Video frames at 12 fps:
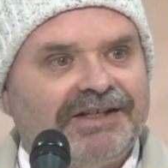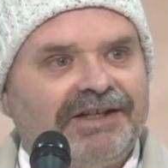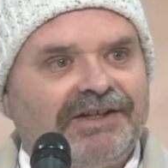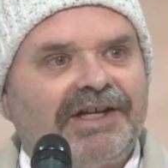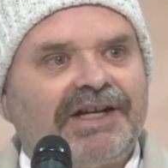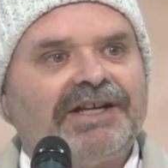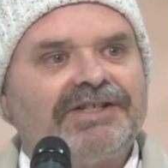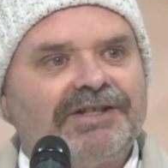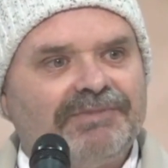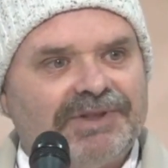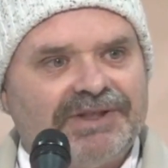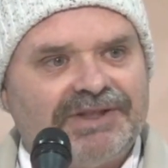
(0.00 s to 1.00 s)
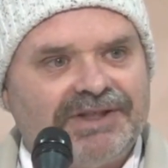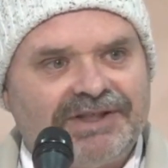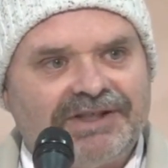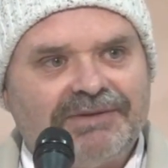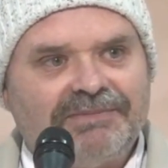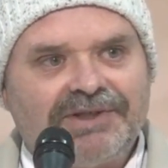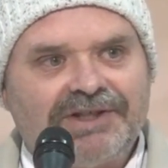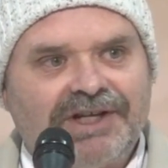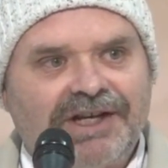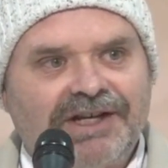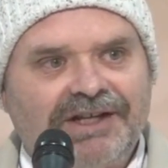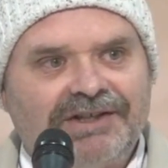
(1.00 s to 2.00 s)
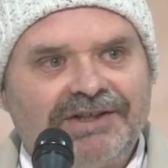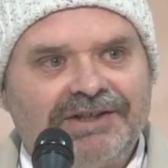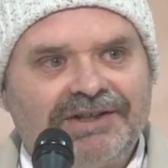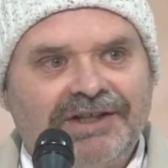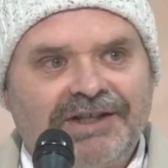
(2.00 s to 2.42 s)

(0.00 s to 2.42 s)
The customs and systems change,